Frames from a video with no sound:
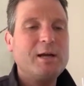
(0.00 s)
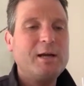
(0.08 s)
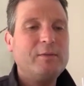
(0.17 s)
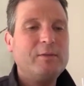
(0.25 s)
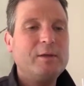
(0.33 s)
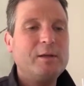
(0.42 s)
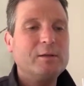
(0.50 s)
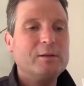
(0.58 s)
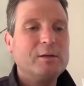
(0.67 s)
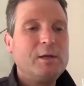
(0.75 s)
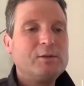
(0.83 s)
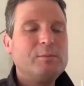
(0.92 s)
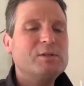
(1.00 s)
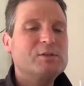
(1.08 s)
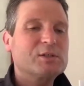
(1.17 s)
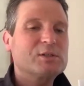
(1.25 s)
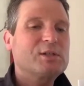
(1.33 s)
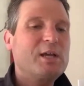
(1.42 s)
I think, to be
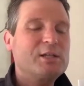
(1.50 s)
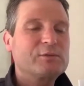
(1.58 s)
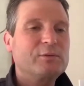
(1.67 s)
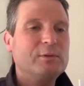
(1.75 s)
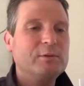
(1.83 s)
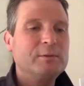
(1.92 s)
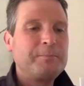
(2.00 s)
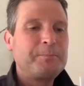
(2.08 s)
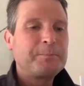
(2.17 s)
successful,